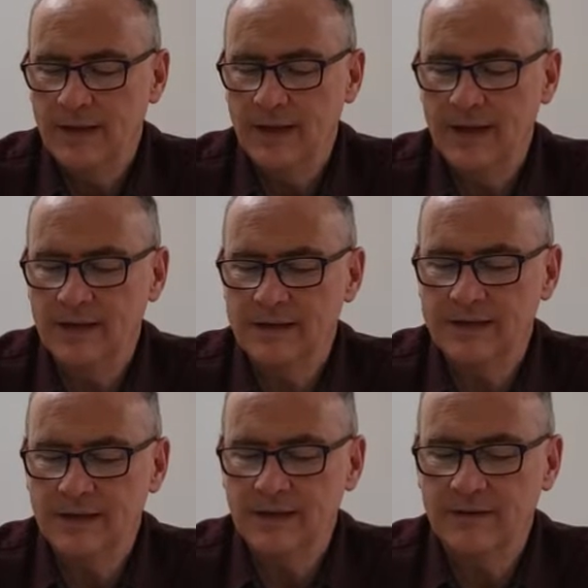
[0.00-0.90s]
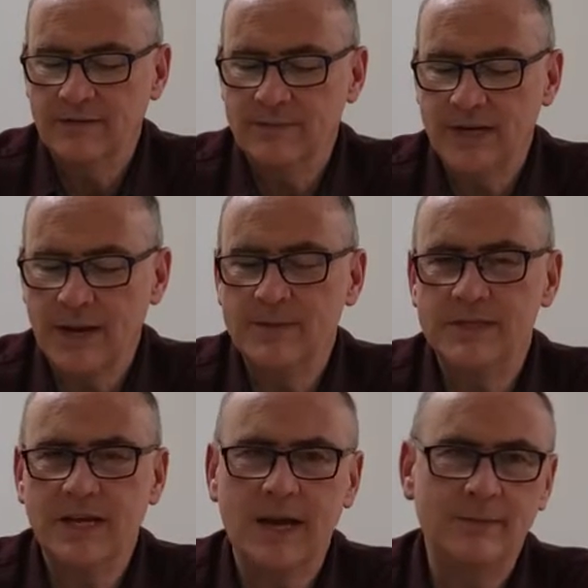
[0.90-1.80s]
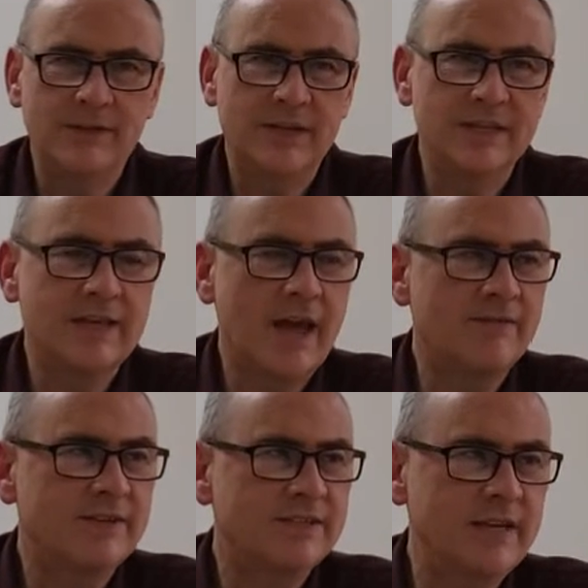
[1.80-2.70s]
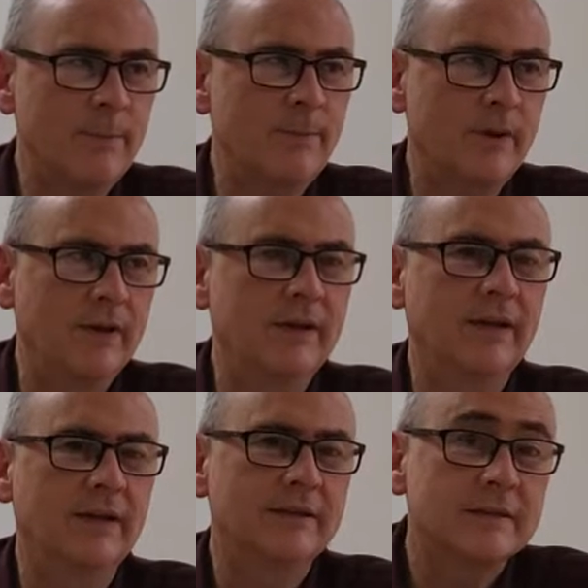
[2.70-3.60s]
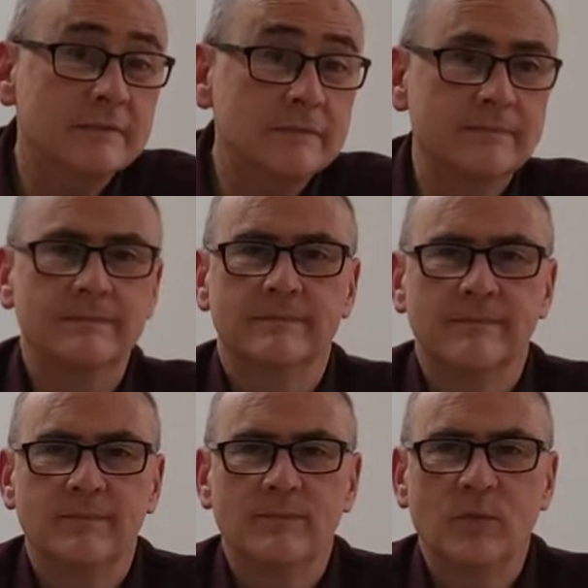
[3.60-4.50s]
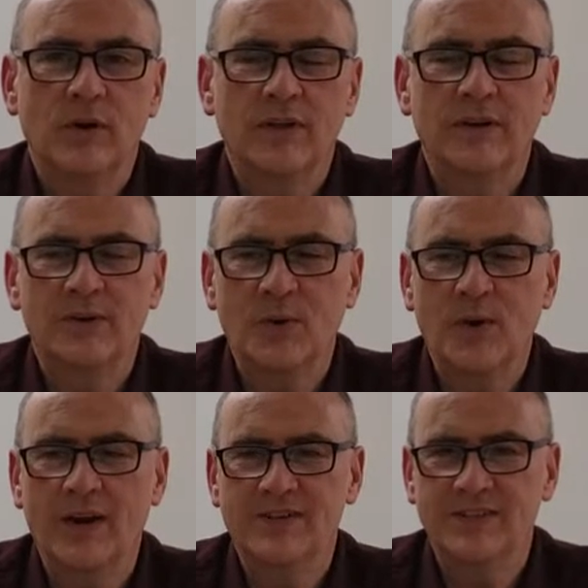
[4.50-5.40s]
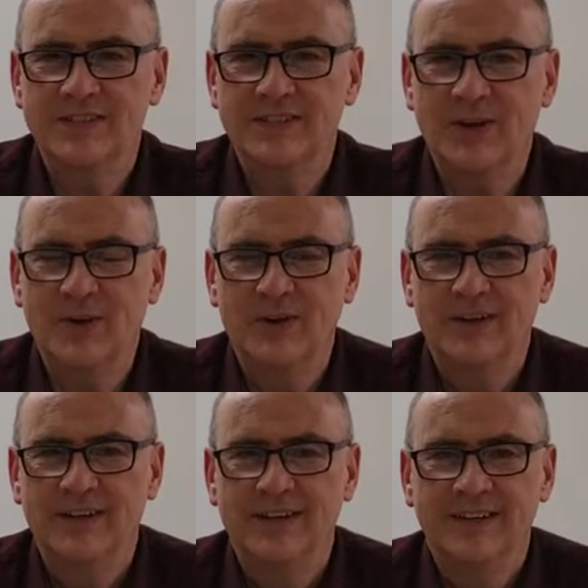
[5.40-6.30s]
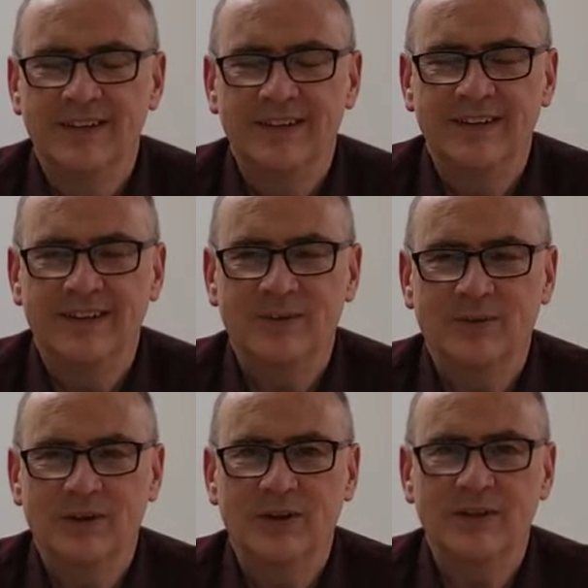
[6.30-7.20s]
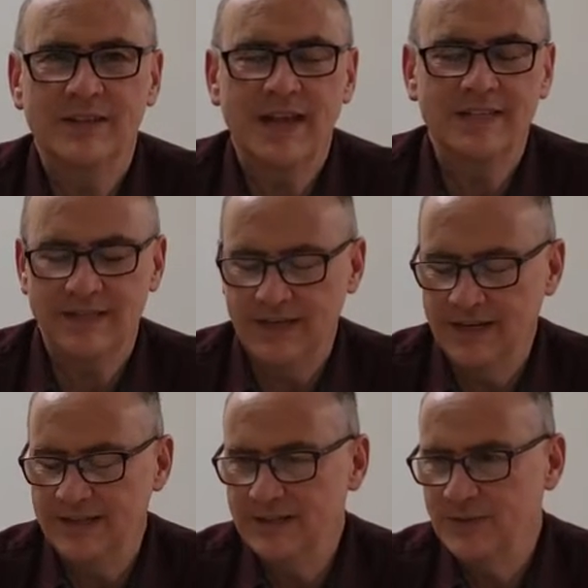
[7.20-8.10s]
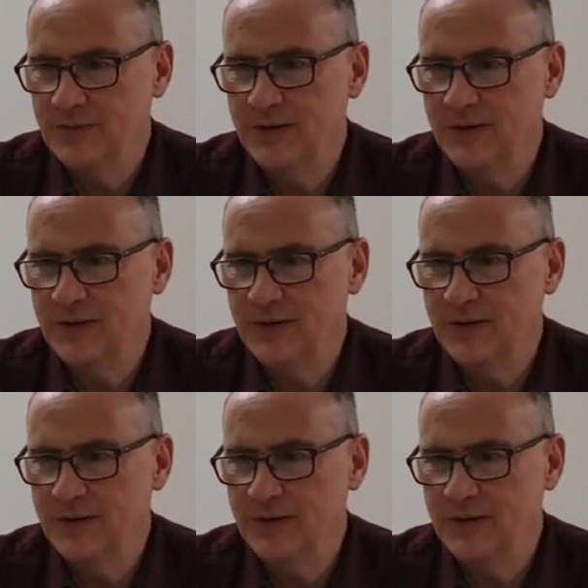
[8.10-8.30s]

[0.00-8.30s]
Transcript: And uh, from time to time, he does have to step in and bring a little correction. So uh, we're going to look at that tonight.